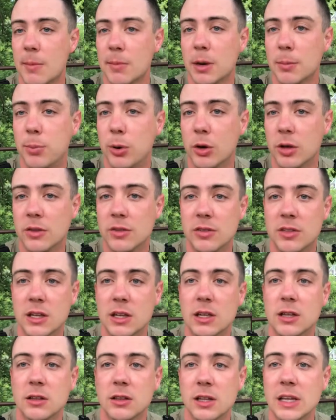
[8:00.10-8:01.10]
gonna put
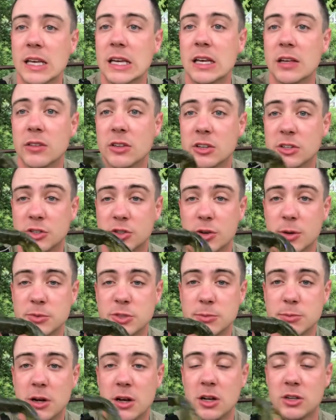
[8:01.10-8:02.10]
the link in the
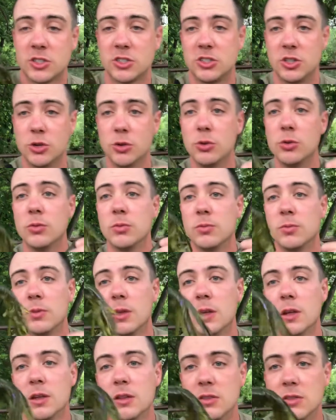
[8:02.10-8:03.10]
description box to
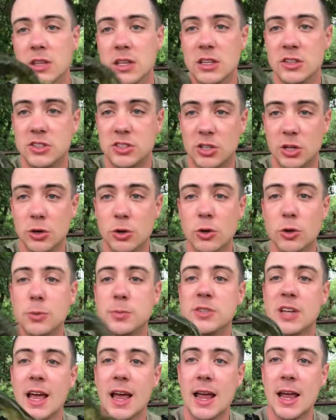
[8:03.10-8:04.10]
these
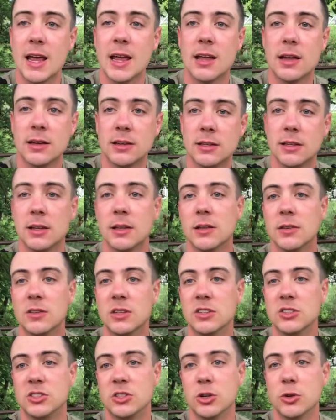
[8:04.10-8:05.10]
tubes and
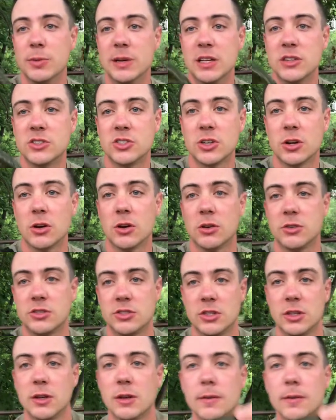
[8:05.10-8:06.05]
these tube inserts.